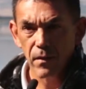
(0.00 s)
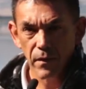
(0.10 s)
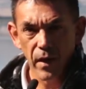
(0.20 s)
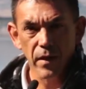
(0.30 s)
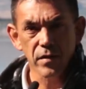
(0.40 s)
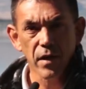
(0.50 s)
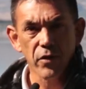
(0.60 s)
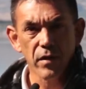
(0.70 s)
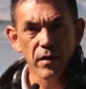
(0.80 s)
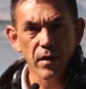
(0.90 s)
that is
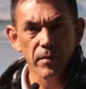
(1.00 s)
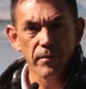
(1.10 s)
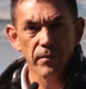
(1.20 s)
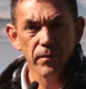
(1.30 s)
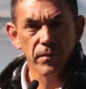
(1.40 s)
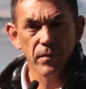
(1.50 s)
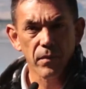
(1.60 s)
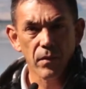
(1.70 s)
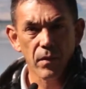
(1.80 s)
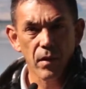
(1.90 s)
everything.
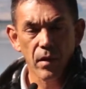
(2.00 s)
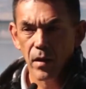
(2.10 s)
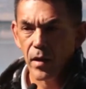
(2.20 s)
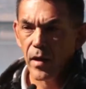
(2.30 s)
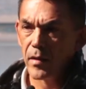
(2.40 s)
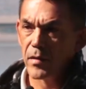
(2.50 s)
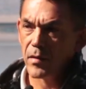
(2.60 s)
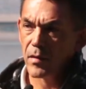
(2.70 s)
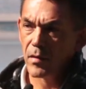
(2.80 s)
It